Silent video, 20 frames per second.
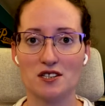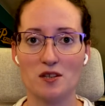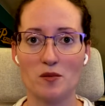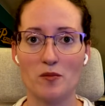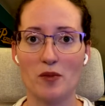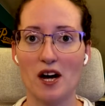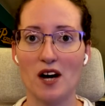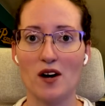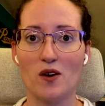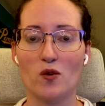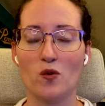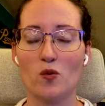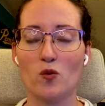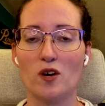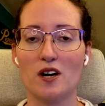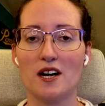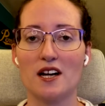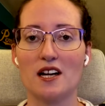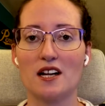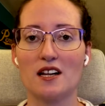about
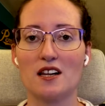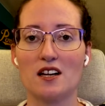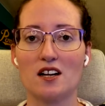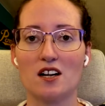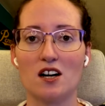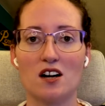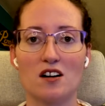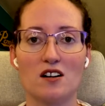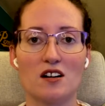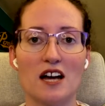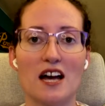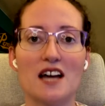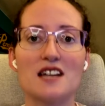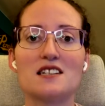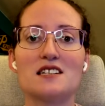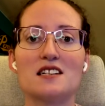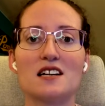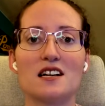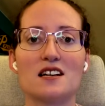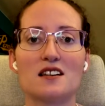what the
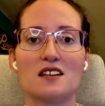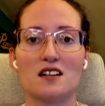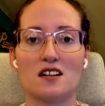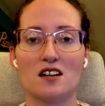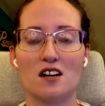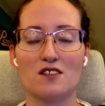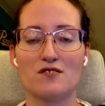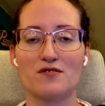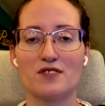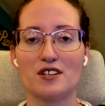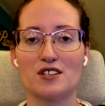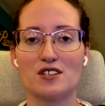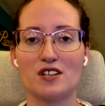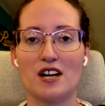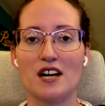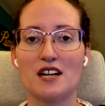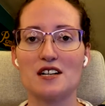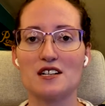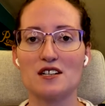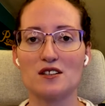ending the conflict or
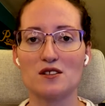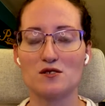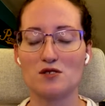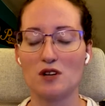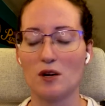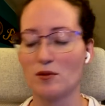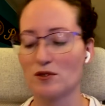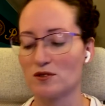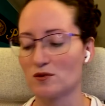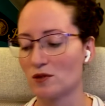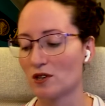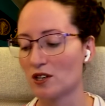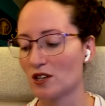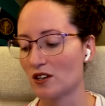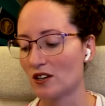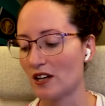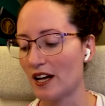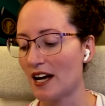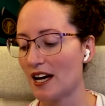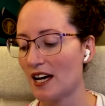ending the troubles would
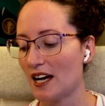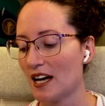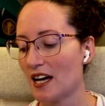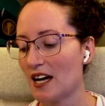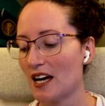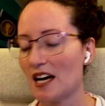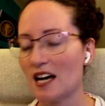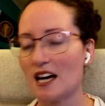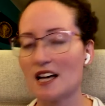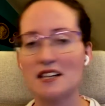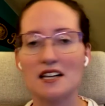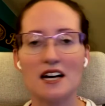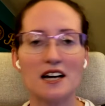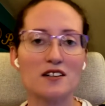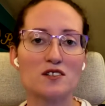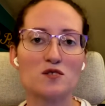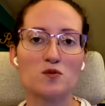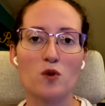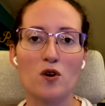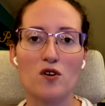look like. And that
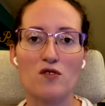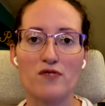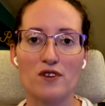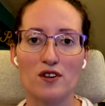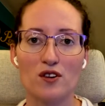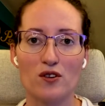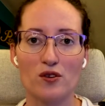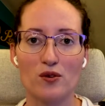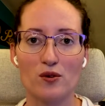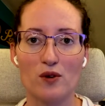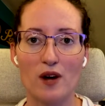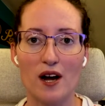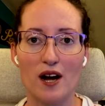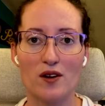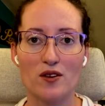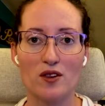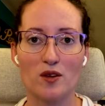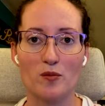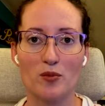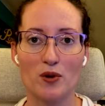is woven
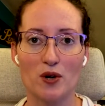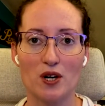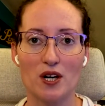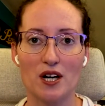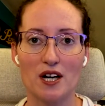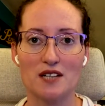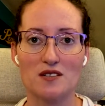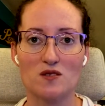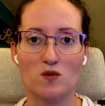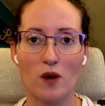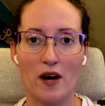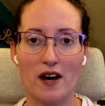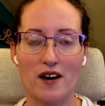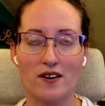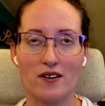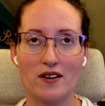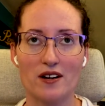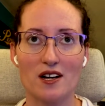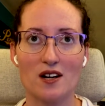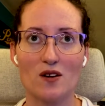throughout the book as
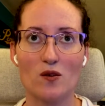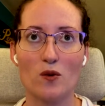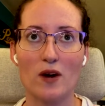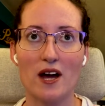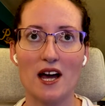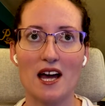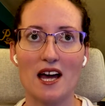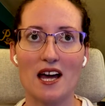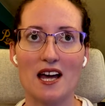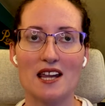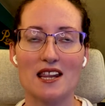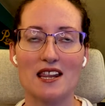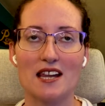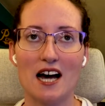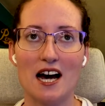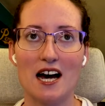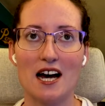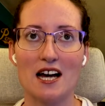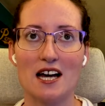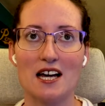well, in a way
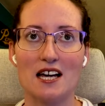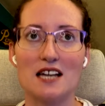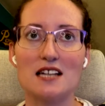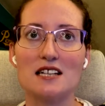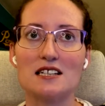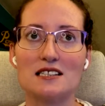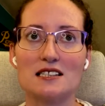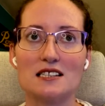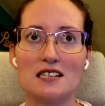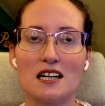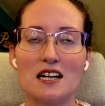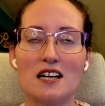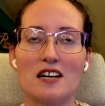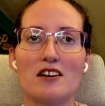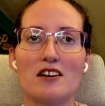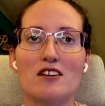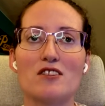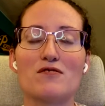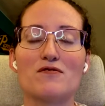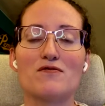that is
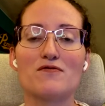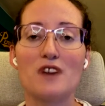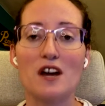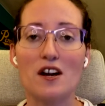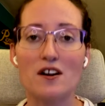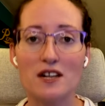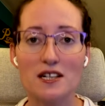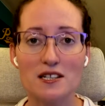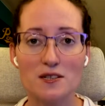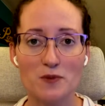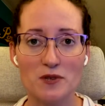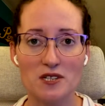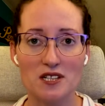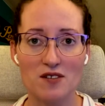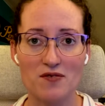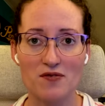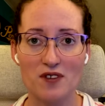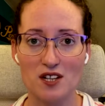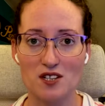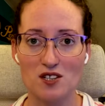very
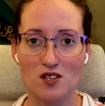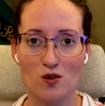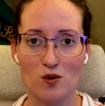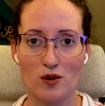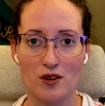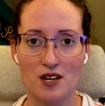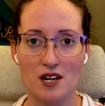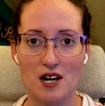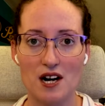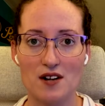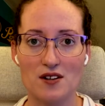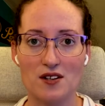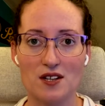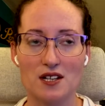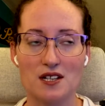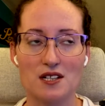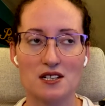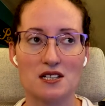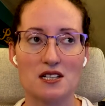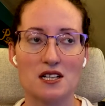specific to Northern
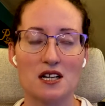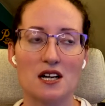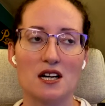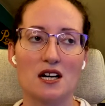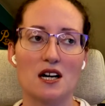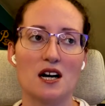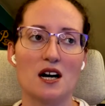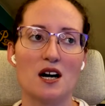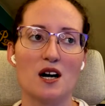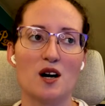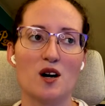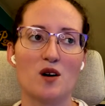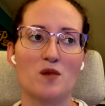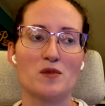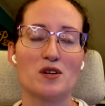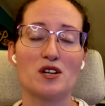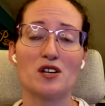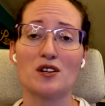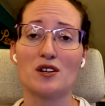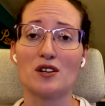Ireland.
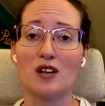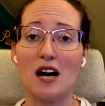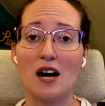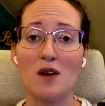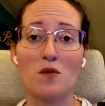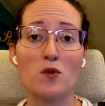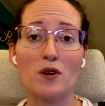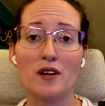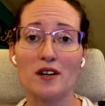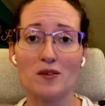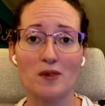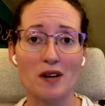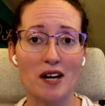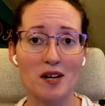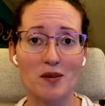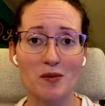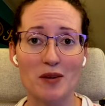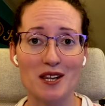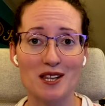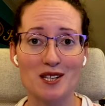I wouldn't
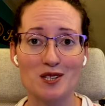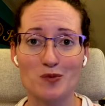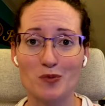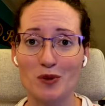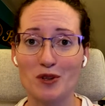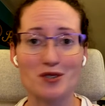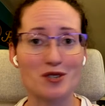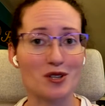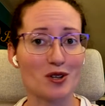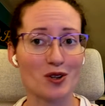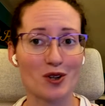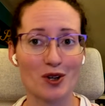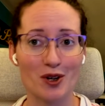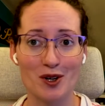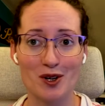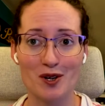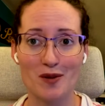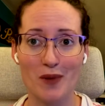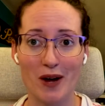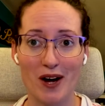recommend this book to
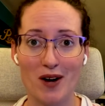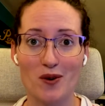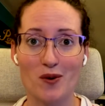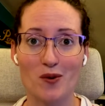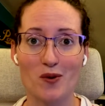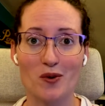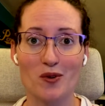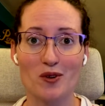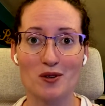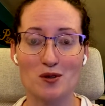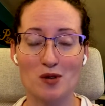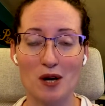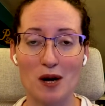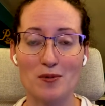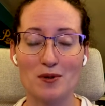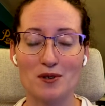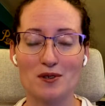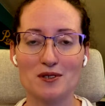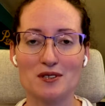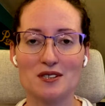learn about the
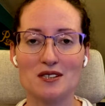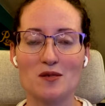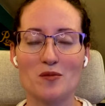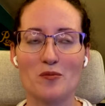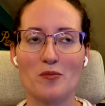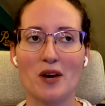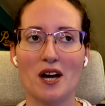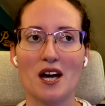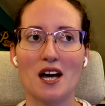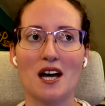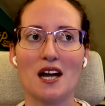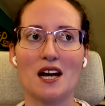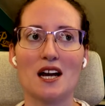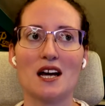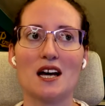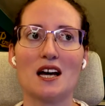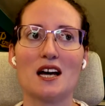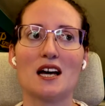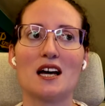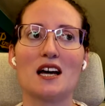troubles, but
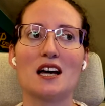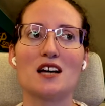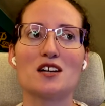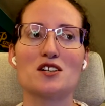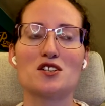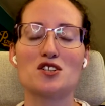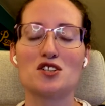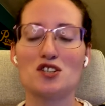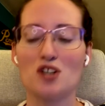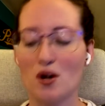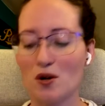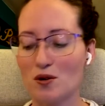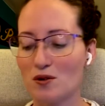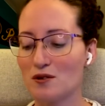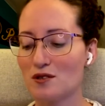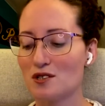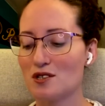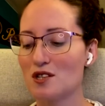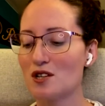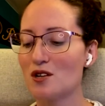it
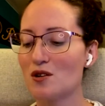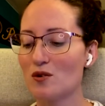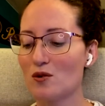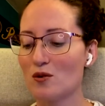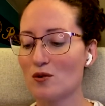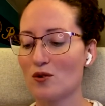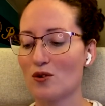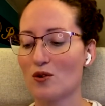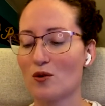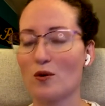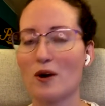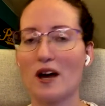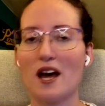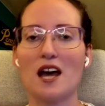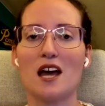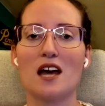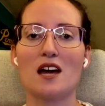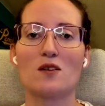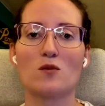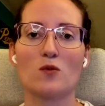shows you the
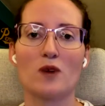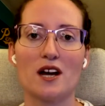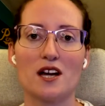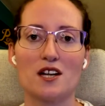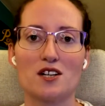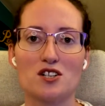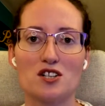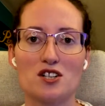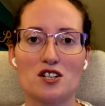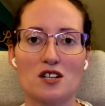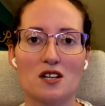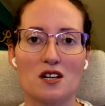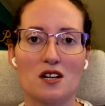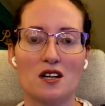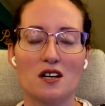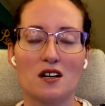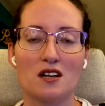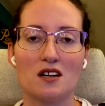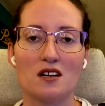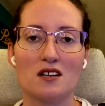way in which
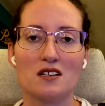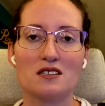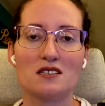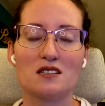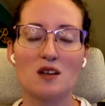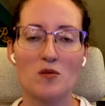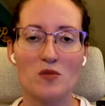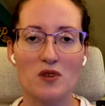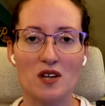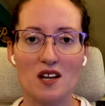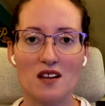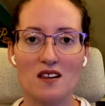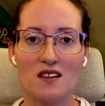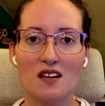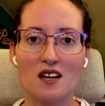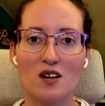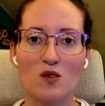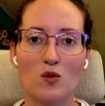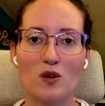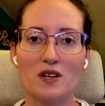something
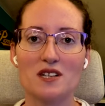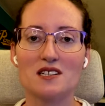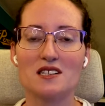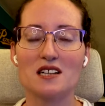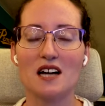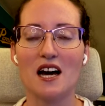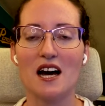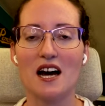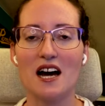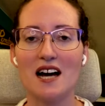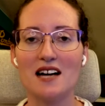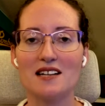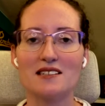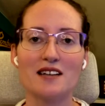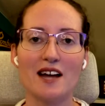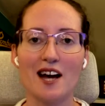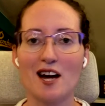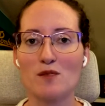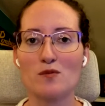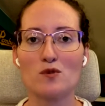that was as
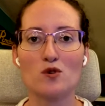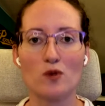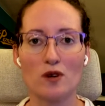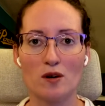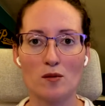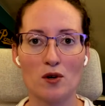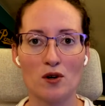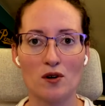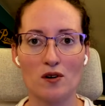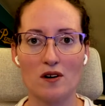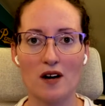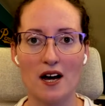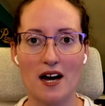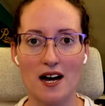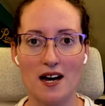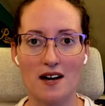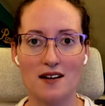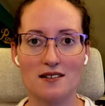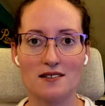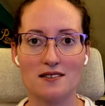abnormal
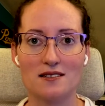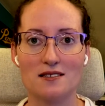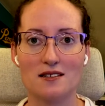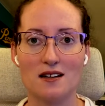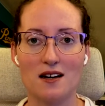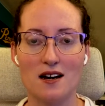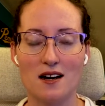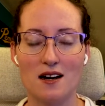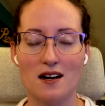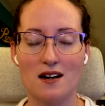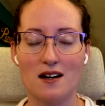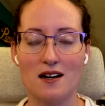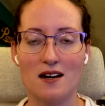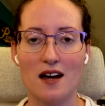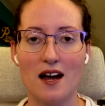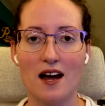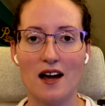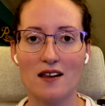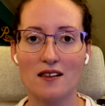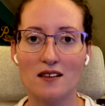as
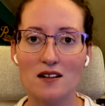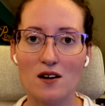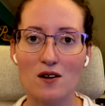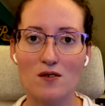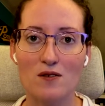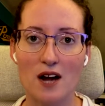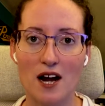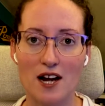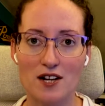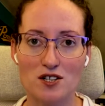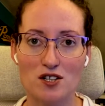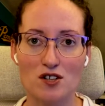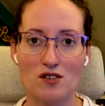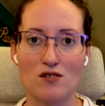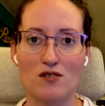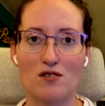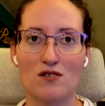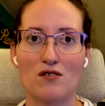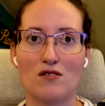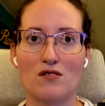
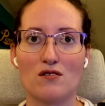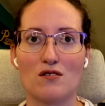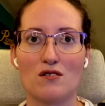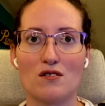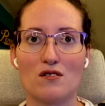ethno-national,